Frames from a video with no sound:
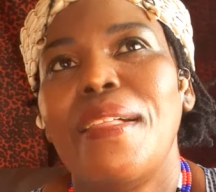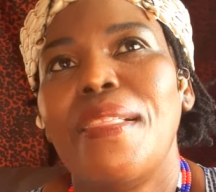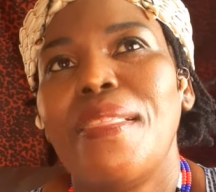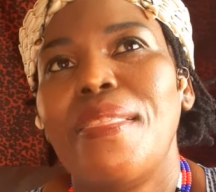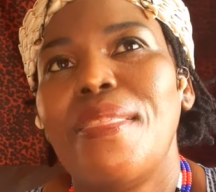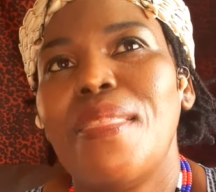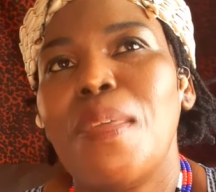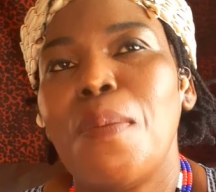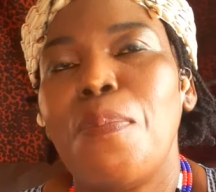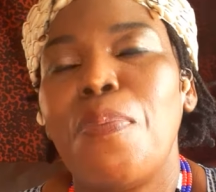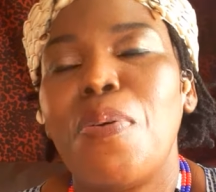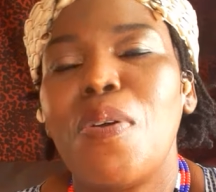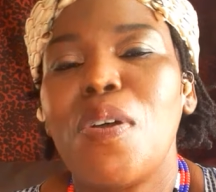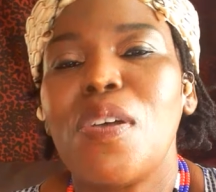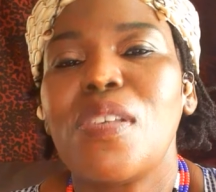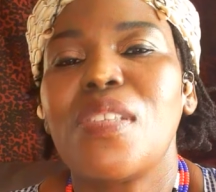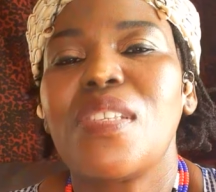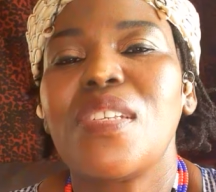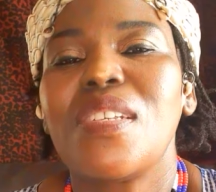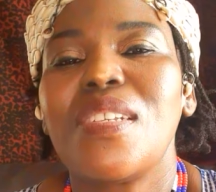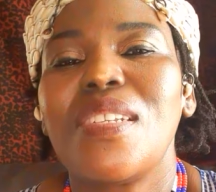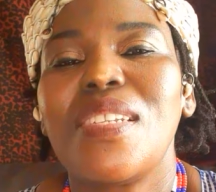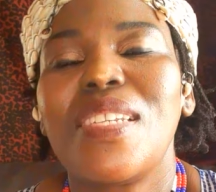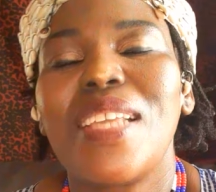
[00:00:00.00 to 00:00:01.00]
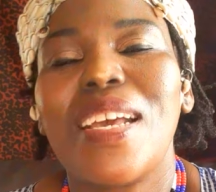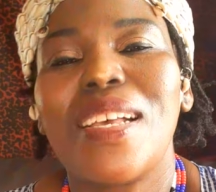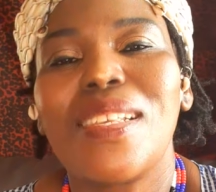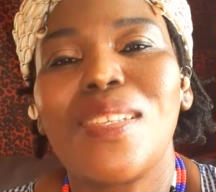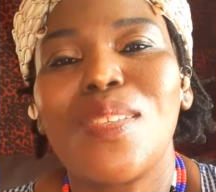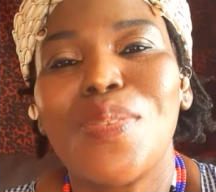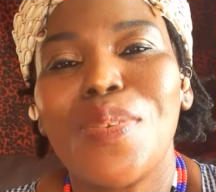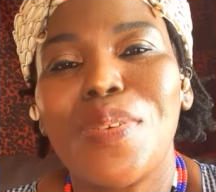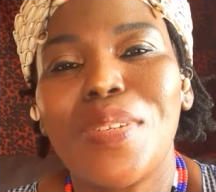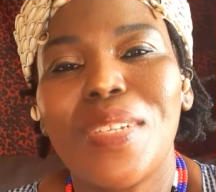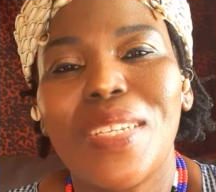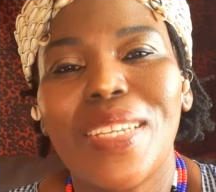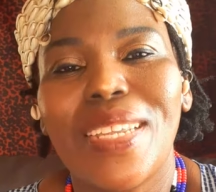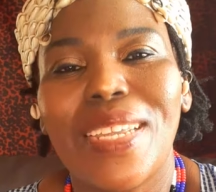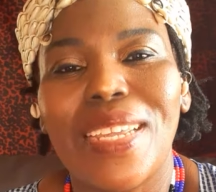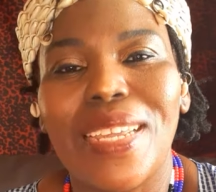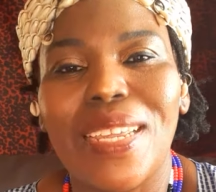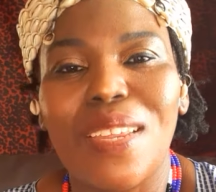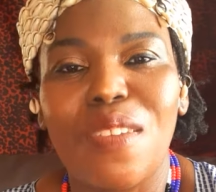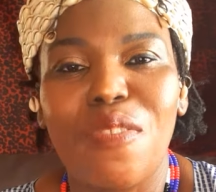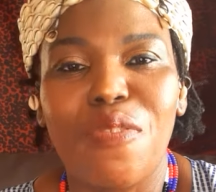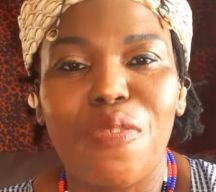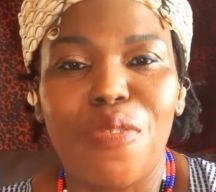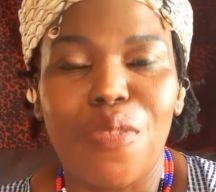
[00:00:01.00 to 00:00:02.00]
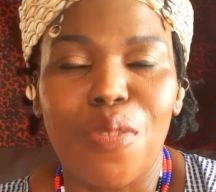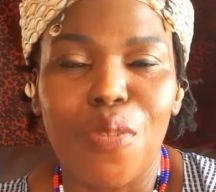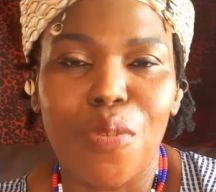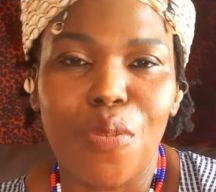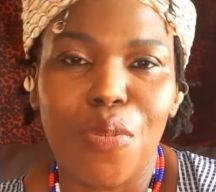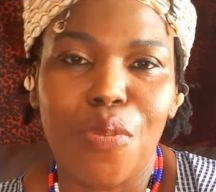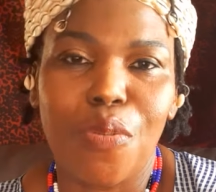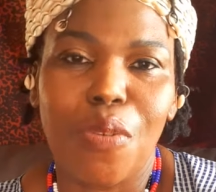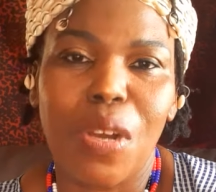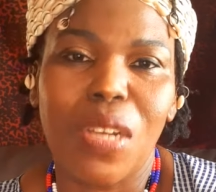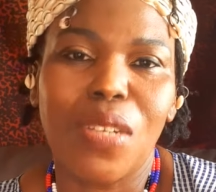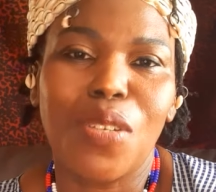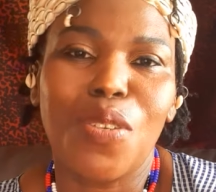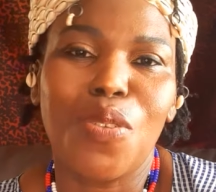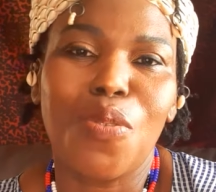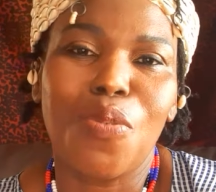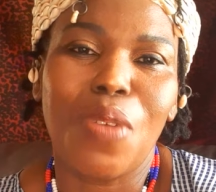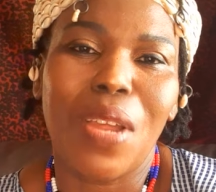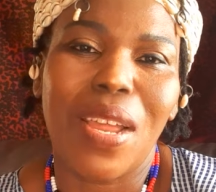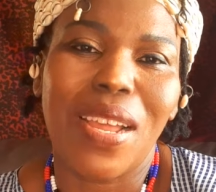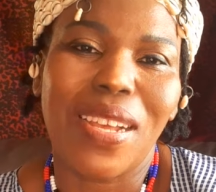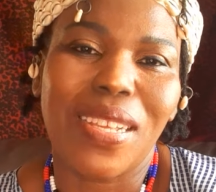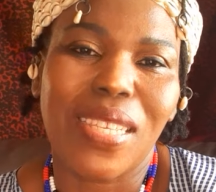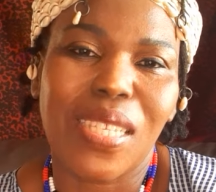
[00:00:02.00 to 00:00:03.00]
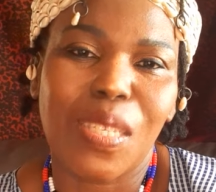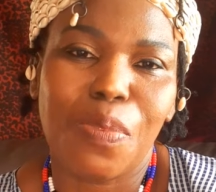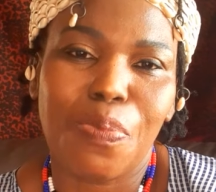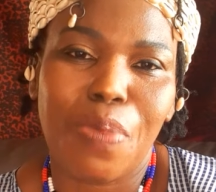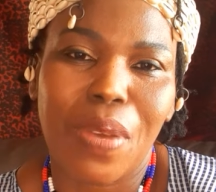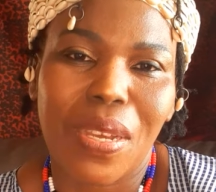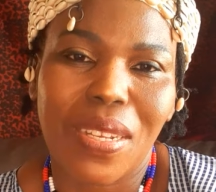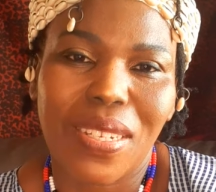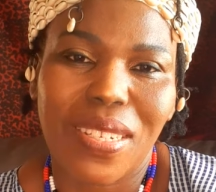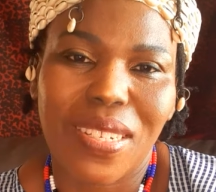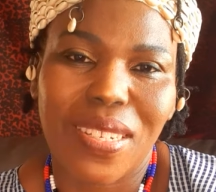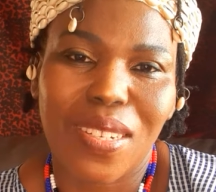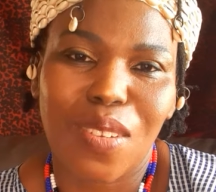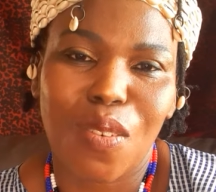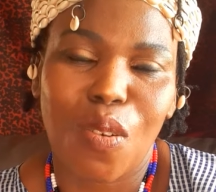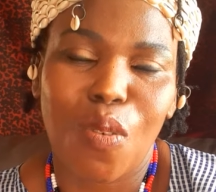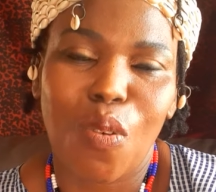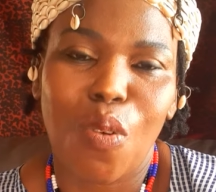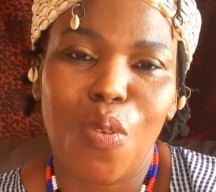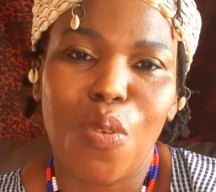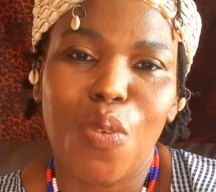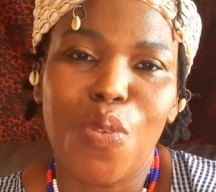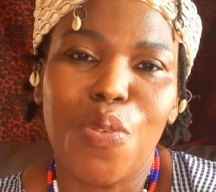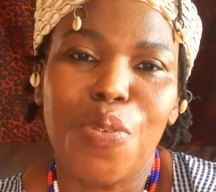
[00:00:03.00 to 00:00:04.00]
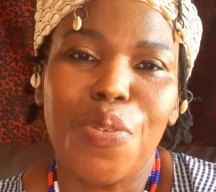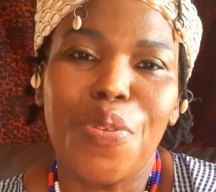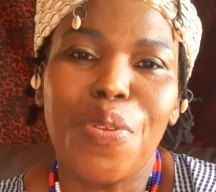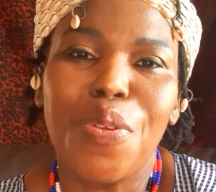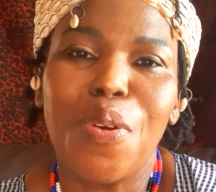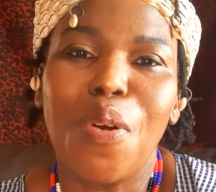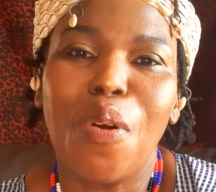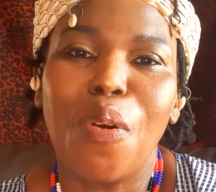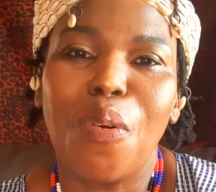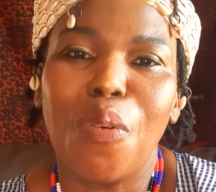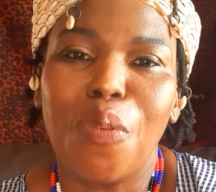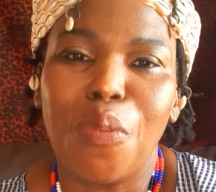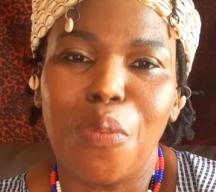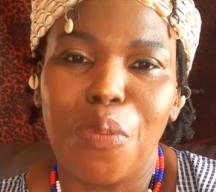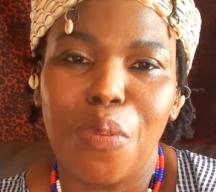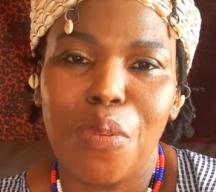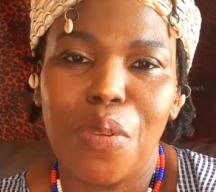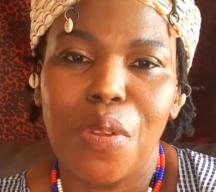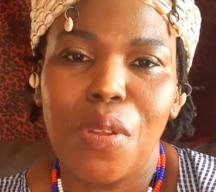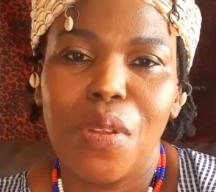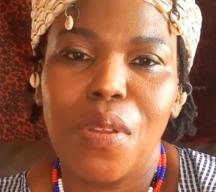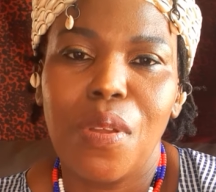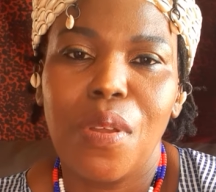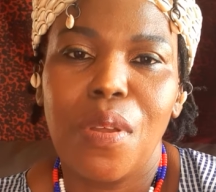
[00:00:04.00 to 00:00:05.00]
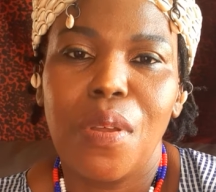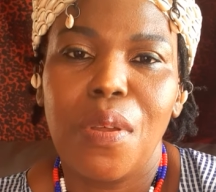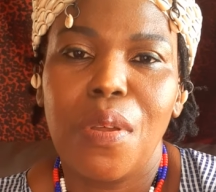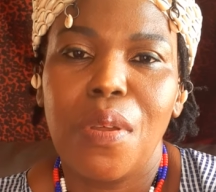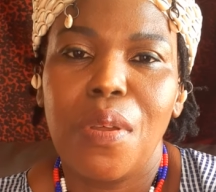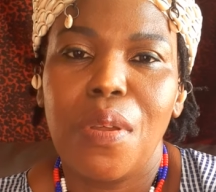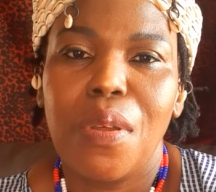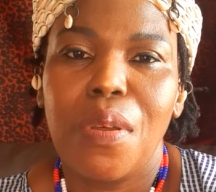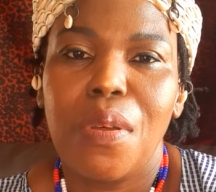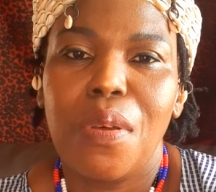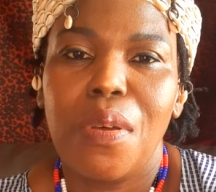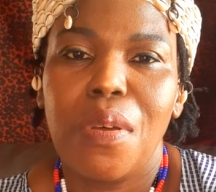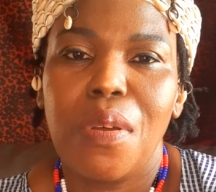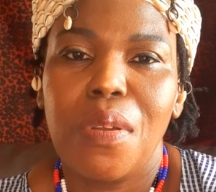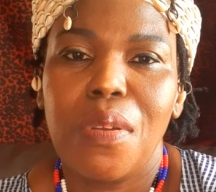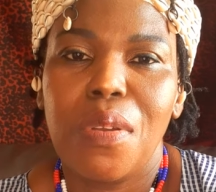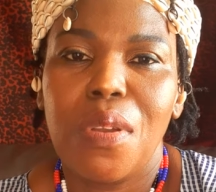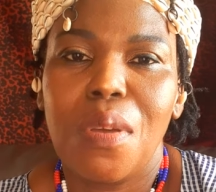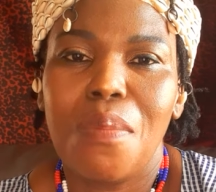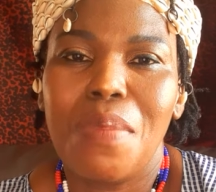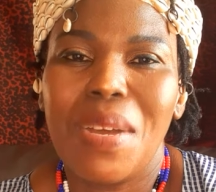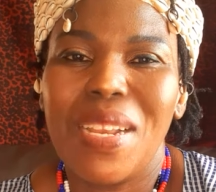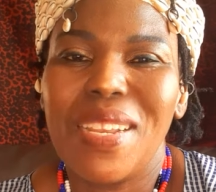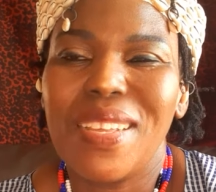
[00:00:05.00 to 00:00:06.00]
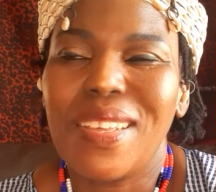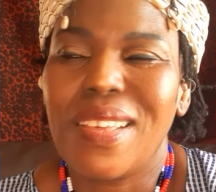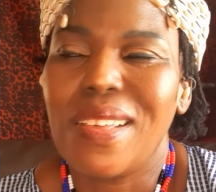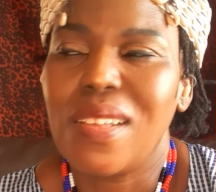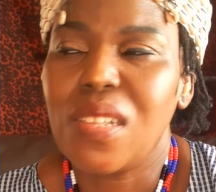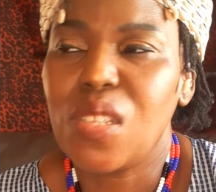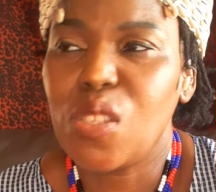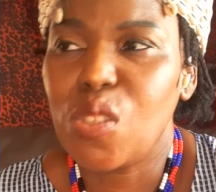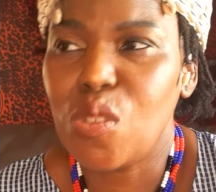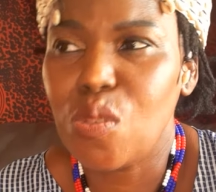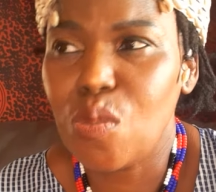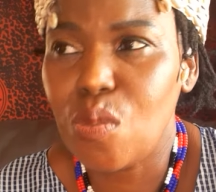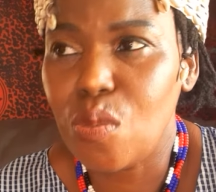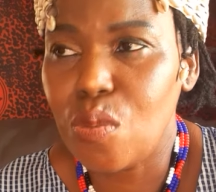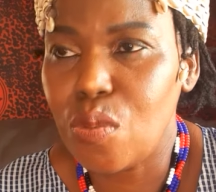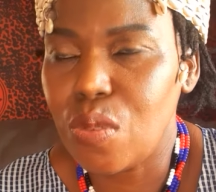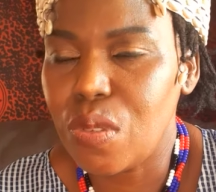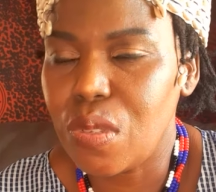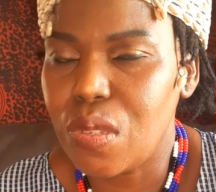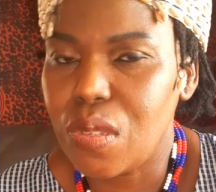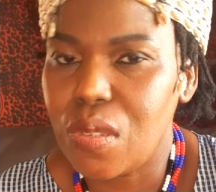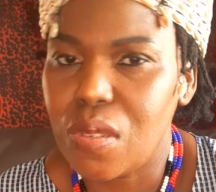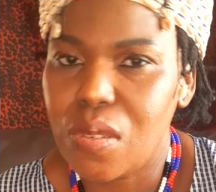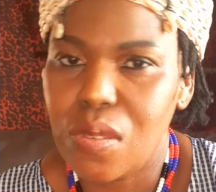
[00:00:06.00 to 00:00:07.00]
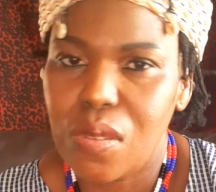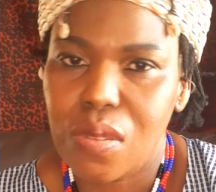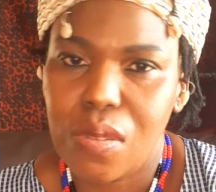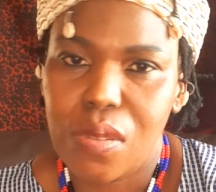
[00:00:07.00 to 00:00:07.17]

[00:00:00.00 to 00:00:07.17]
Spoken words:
the person does not give you what you were expecting or you know normally gets used.